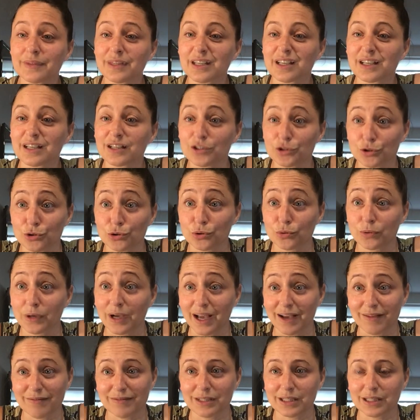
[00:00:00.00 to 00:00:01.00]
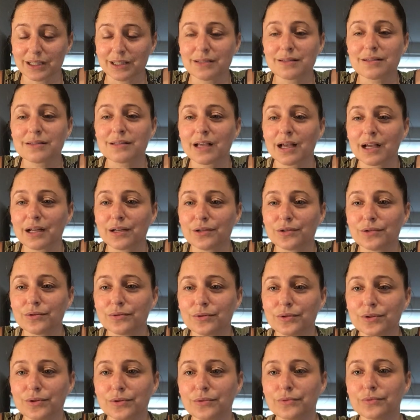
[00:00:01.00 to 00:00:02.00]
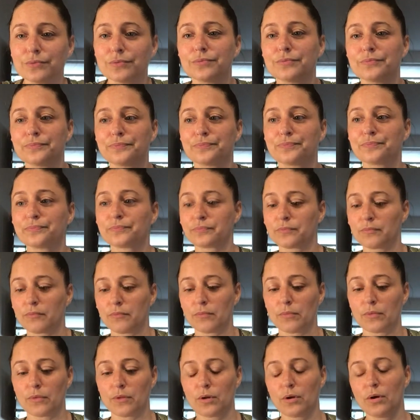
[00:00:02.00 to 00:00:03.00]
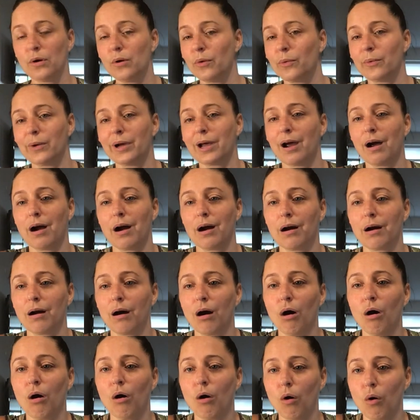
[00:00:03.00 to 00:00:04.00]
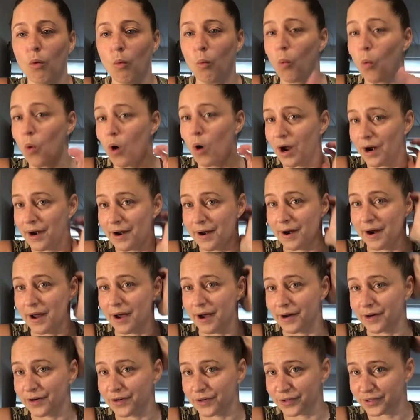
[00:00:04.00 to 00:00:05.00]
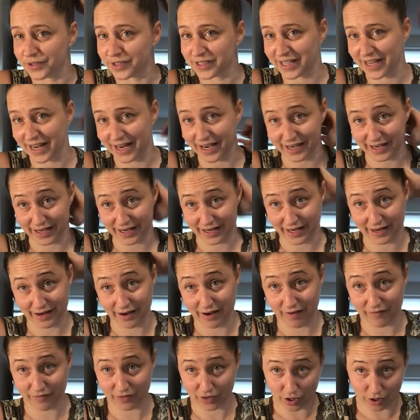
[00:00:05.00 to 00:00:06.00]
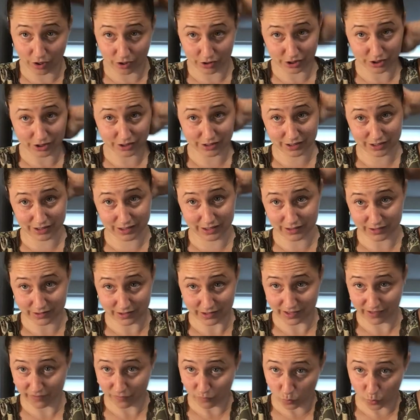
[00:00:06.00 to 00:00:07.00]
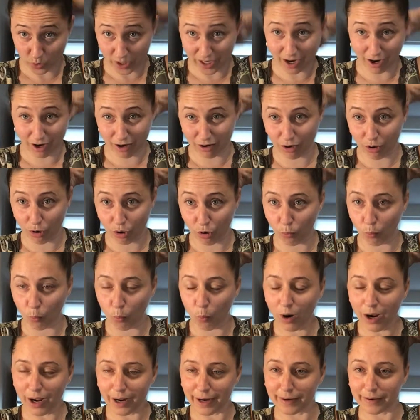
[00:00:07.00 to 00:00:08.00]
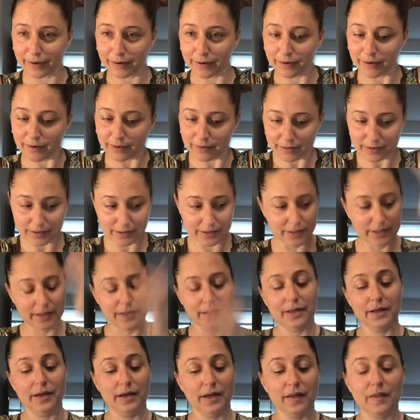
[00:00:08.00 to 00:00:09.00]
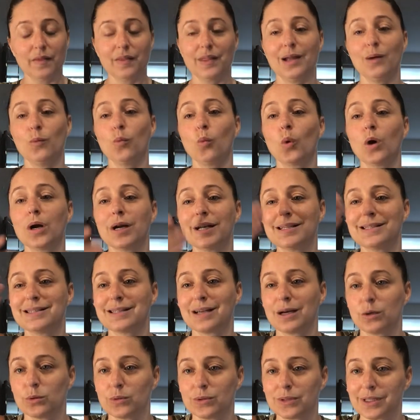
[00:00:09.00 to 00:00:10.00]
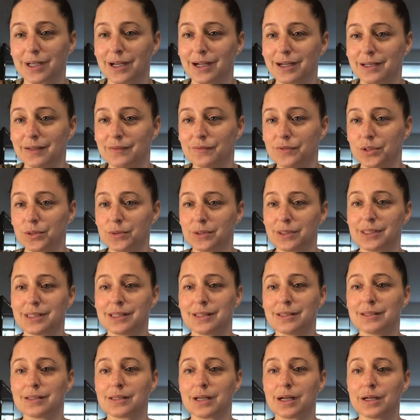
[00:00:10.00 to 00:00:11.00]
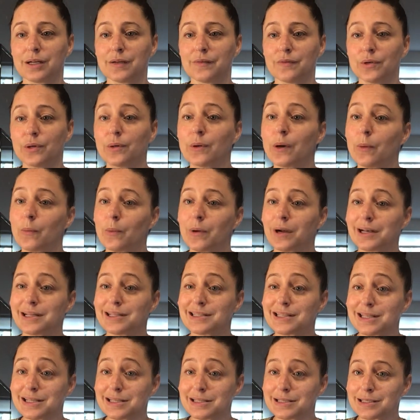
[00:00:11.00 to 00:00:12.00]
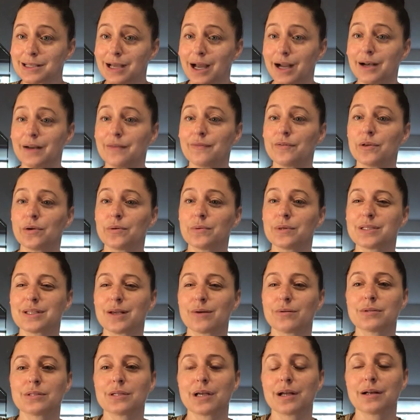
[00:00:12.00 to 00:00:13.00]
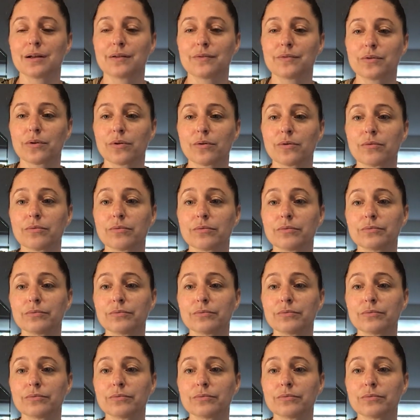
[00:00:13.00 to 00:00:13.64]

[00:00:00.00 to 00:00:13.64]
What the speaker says: Because you have it inside you too. We are all one understanding of a consciousness. If we are all one, then what is outside of you is inside of you, and what is inside of you is outside of you.